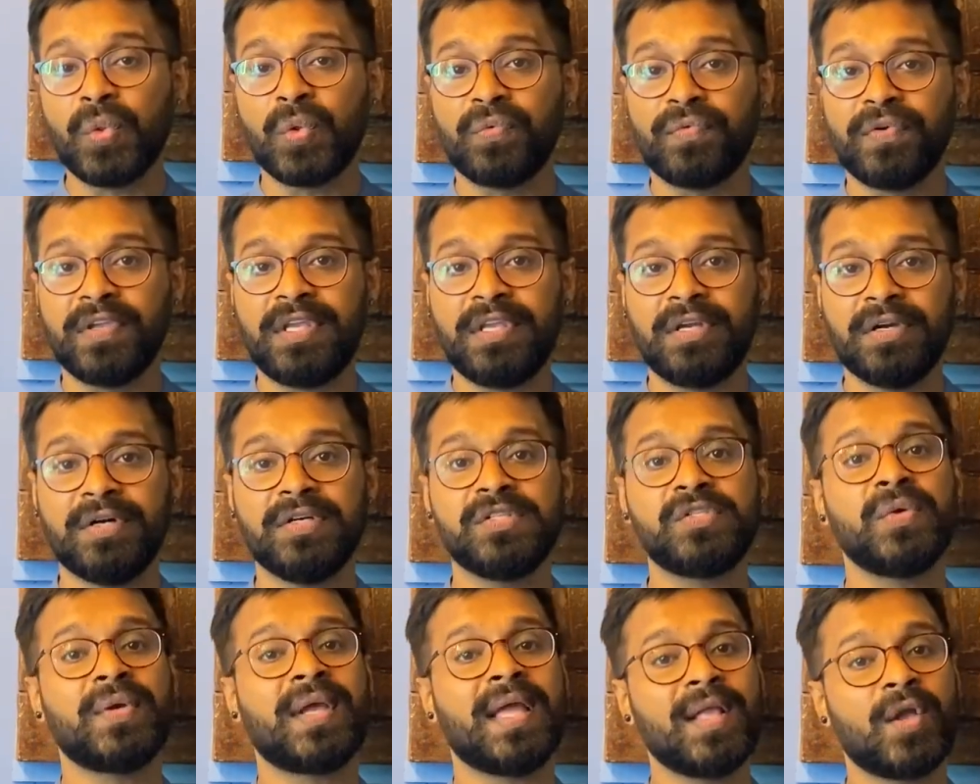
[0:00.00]
over here,
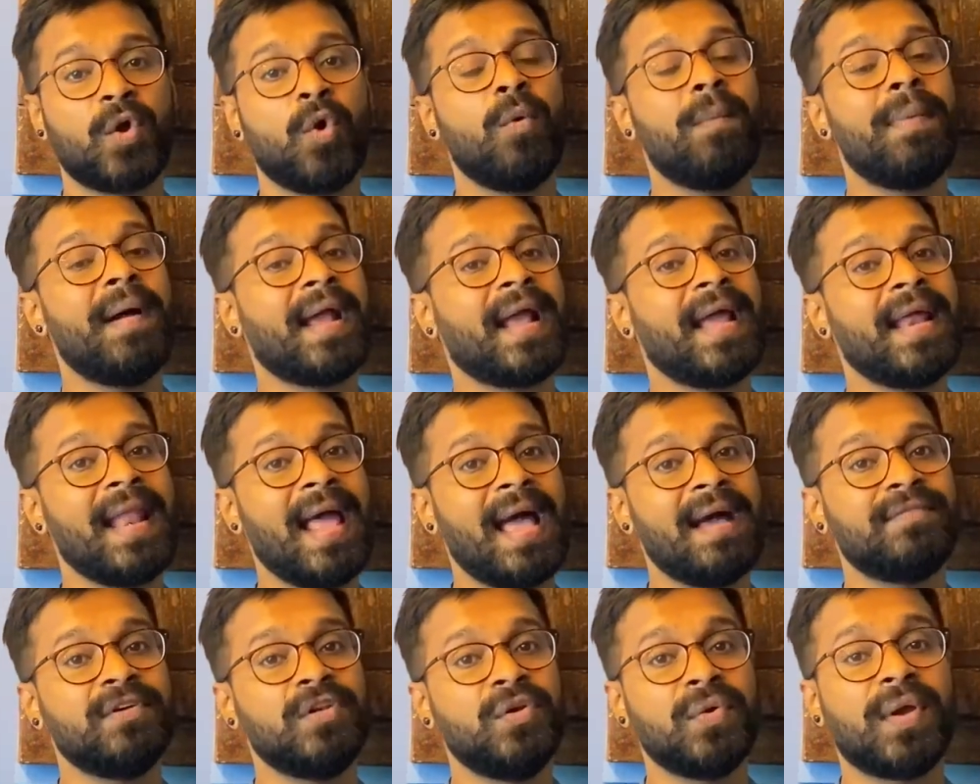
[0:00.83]
so you can go back and
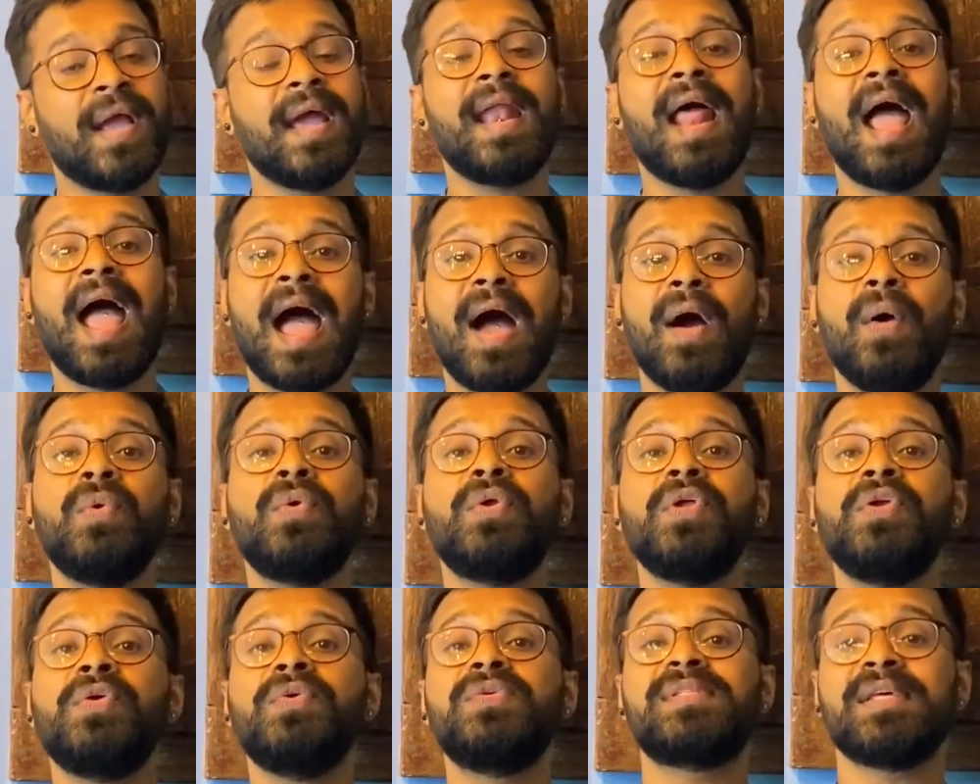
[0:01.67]
have a look at how to
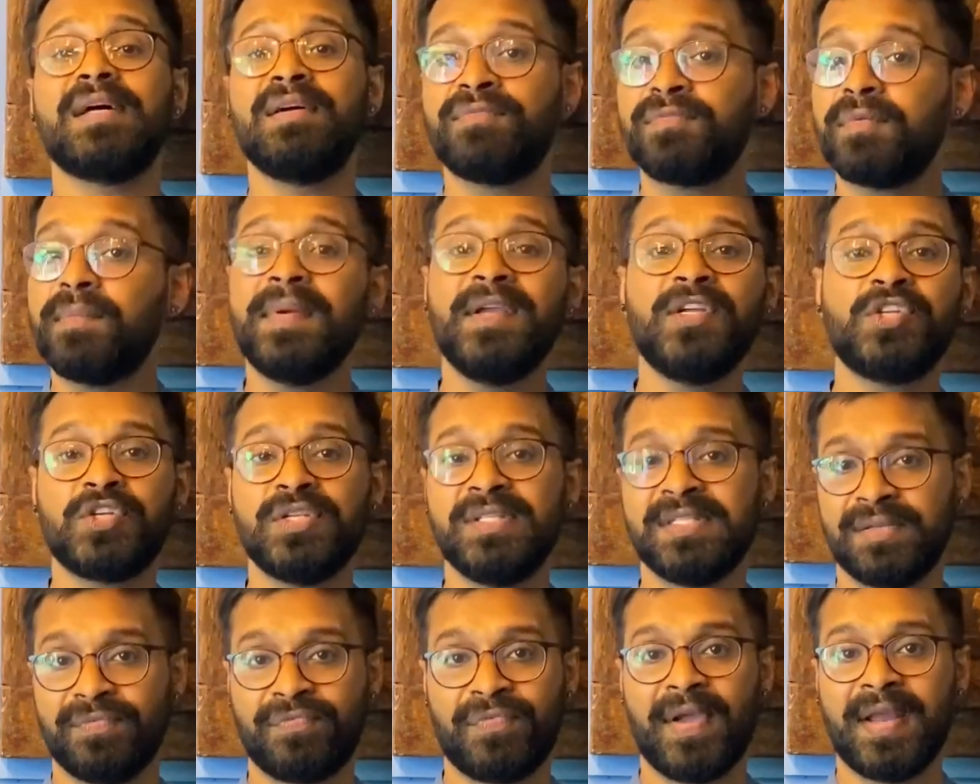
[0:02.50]
use
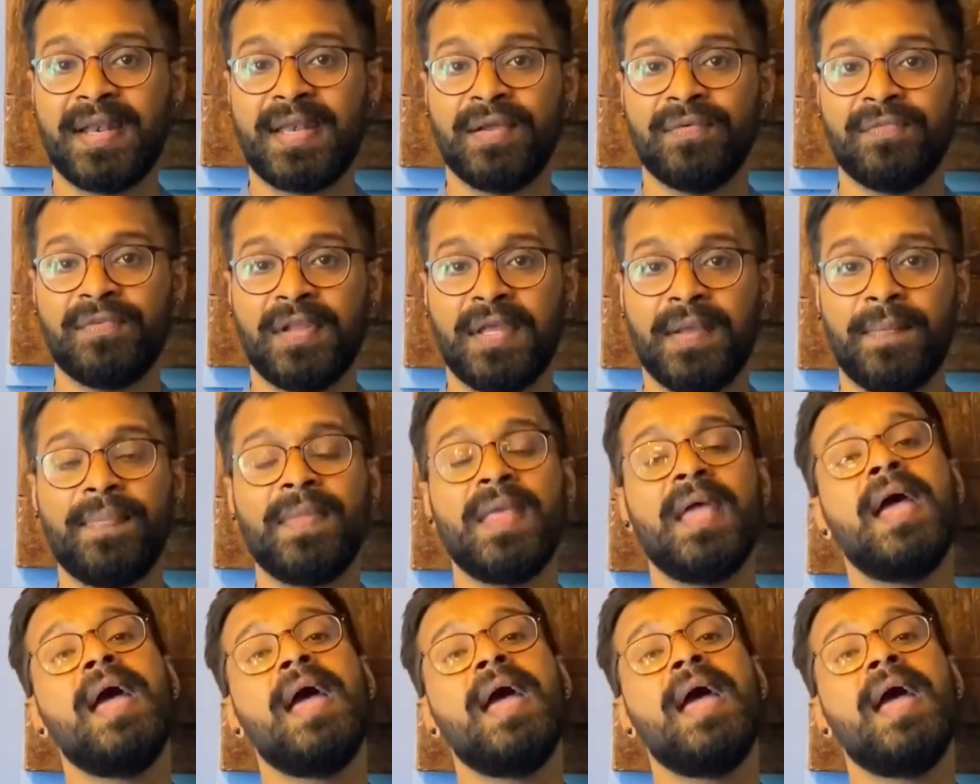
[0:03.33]
affirmations effectively.